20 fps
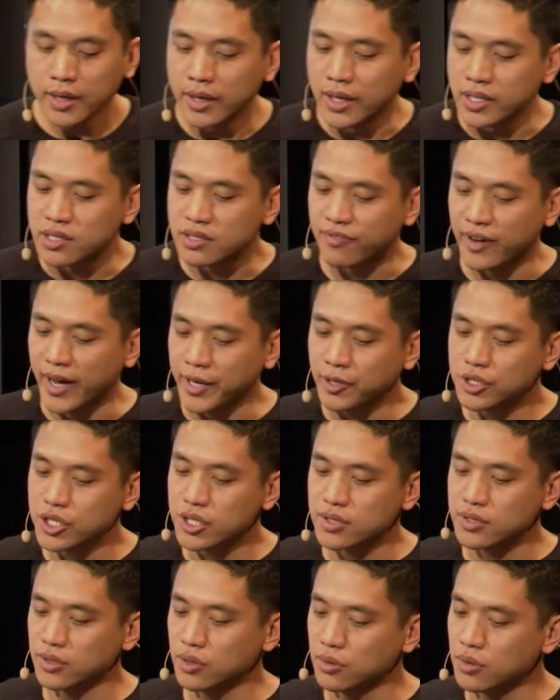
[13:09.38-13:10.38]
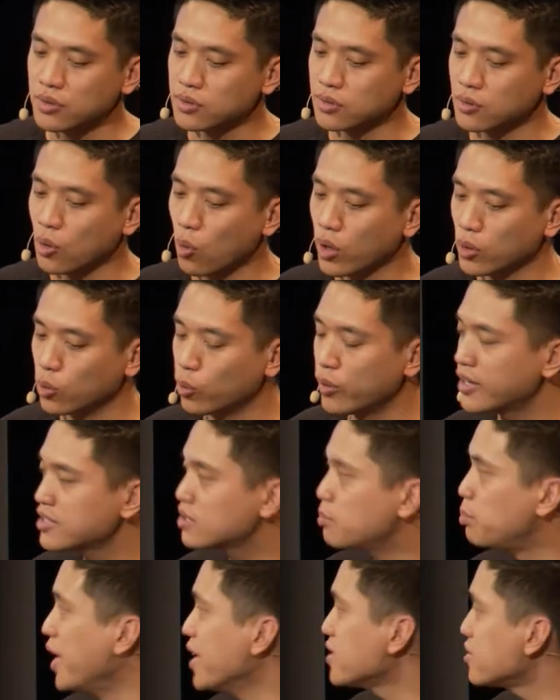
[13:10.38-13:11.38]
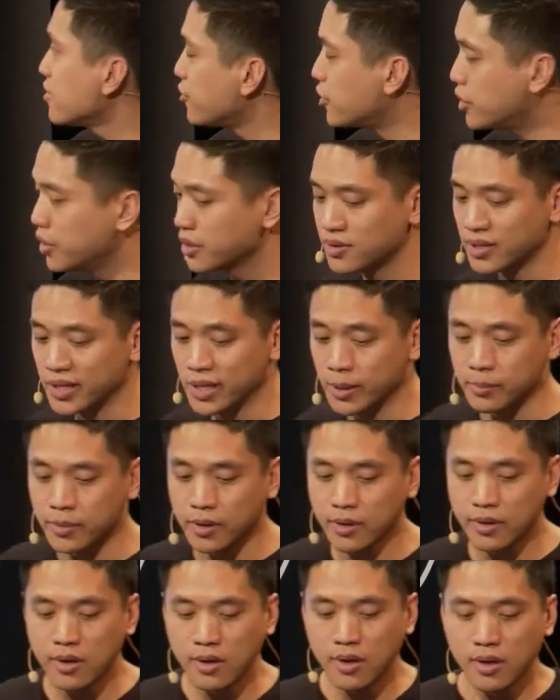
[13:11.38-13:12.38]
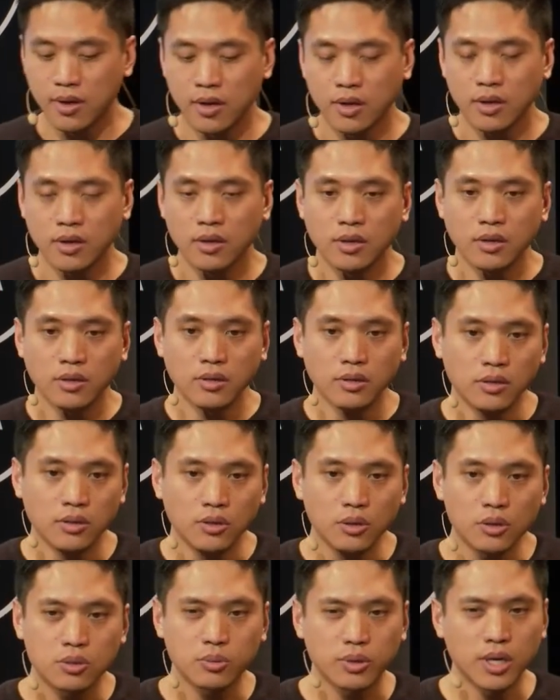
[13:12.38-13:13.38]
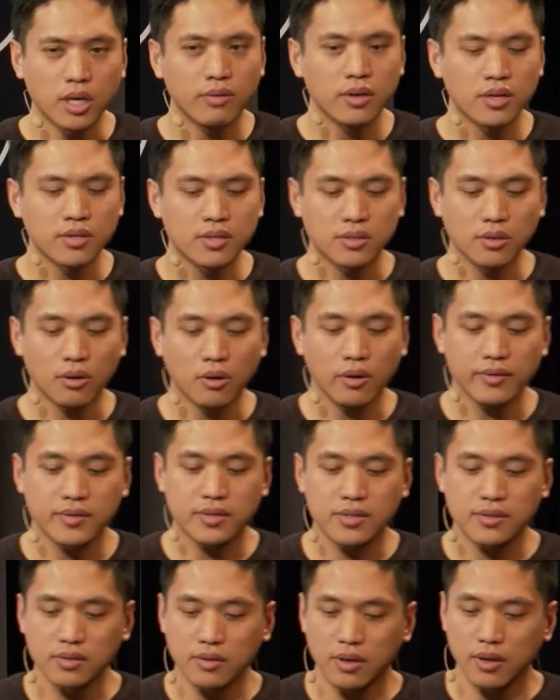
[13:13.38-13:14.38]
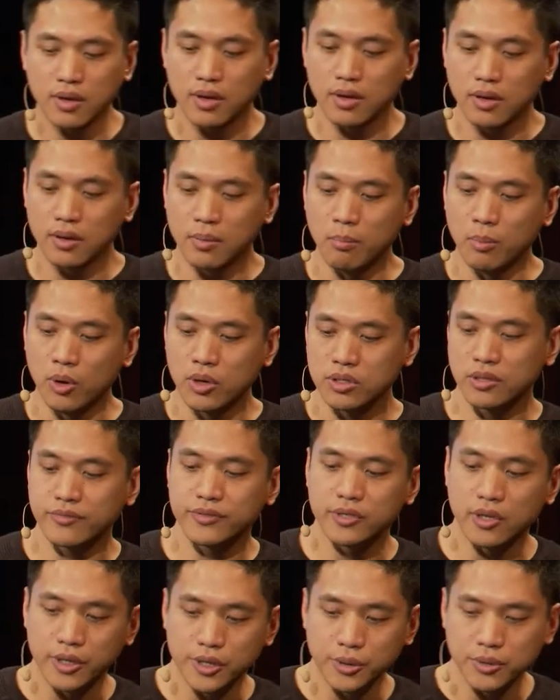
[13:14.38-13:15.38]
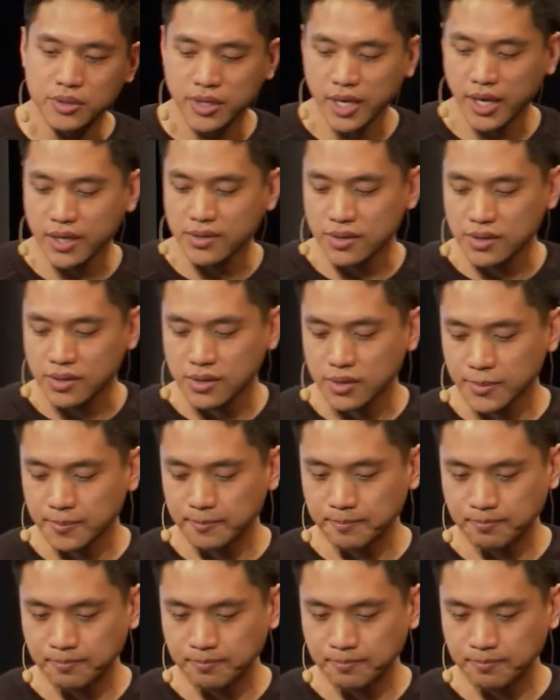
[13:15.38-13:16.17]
It's fine to just use what works best for your team. Use whatever solves most of your use cases.